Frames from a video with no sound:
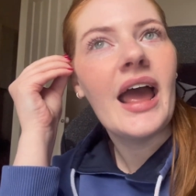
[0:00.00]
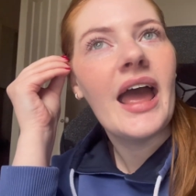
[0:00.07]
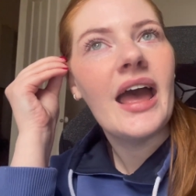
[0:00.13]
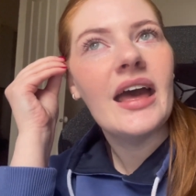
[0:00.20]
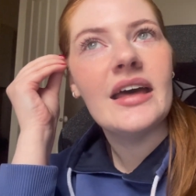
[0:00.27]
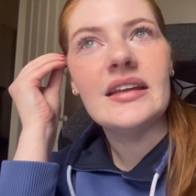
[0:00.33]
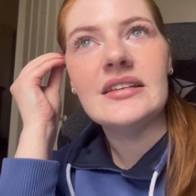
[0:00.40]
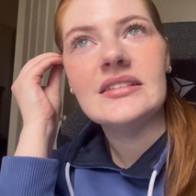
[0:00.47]

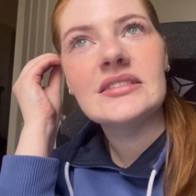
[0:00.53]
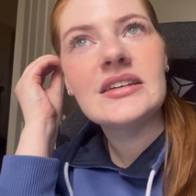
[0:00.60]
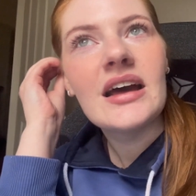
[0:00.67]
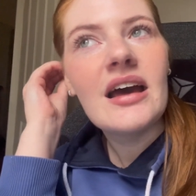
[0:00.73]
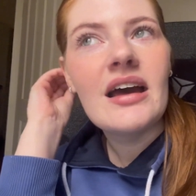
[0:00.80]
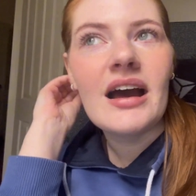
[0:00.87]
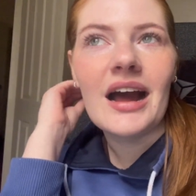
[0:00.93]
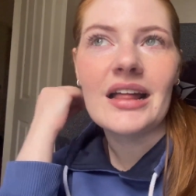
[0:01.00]
And
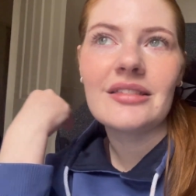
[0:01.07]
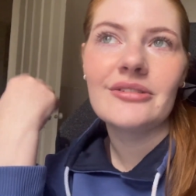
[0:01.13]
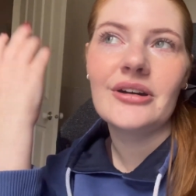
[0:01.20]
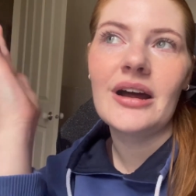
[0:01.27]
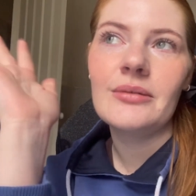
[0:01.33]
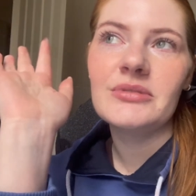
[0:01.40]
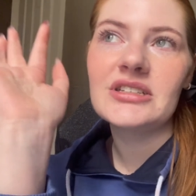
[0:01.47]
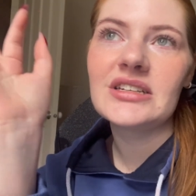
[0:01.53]
I thought
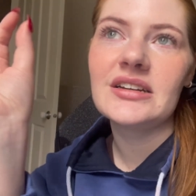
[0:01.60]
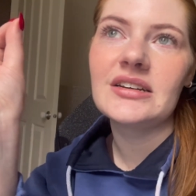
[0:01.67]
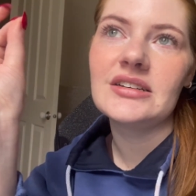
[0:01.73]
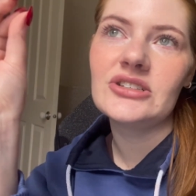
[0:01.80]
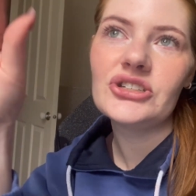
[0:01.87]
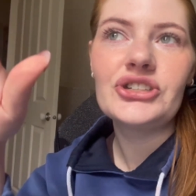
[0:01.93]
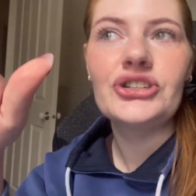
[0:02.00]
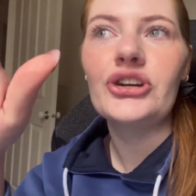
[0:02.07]
I'm just gonna
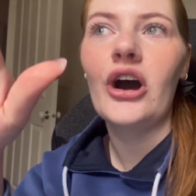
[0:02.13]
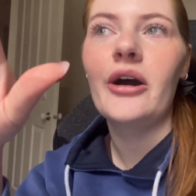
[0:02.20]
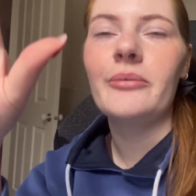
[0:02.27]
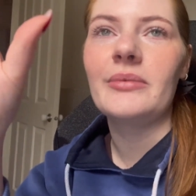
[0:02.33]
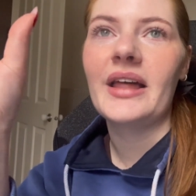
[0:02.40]
stop.